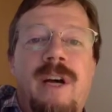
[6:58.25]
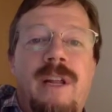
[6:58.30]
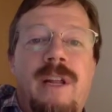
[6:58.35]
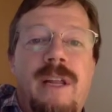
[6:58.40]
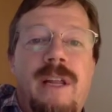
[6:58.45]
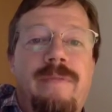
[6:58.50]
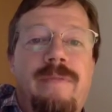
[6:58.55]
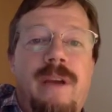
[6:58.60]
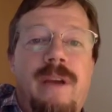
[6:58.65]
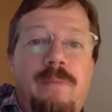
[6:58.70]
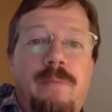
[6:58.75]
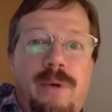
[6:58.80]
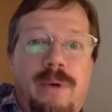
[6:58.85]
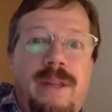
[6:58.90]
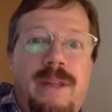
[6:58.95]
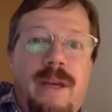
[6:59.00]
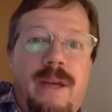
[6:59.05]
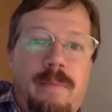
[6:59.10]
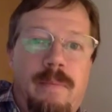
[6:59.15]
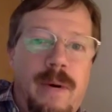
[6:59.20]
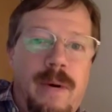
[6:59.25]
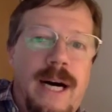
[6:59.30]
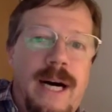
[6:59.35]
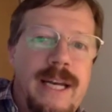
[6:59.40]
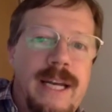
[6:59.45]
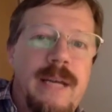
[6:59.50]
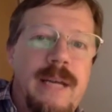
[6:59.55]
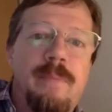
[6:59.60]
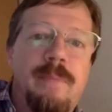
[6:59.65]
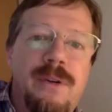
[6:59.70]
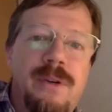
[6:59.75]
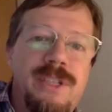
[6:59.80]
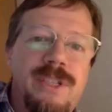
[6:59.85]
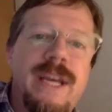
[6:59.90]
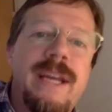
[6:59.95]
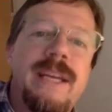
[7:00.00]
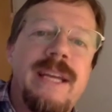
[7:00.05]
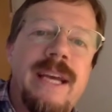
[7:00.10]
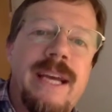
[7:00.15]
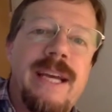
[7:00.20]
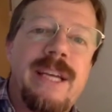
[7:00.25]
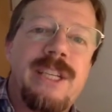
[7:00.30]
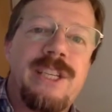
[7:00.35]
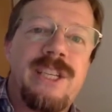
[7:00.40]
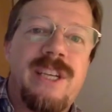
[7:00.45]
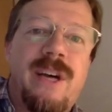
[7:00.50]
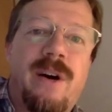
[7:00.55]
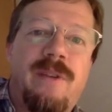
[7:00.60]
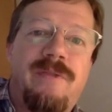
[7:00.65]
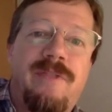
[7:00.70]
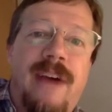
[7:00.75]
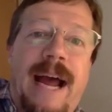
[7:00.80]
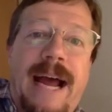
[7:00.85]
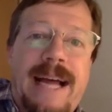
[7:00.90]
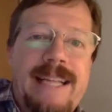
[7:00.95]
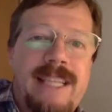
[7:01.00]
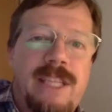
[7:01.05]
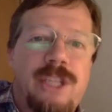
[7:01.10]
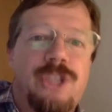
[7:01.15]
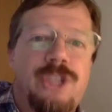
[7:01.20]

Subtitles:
living, breathing body presenting itself at the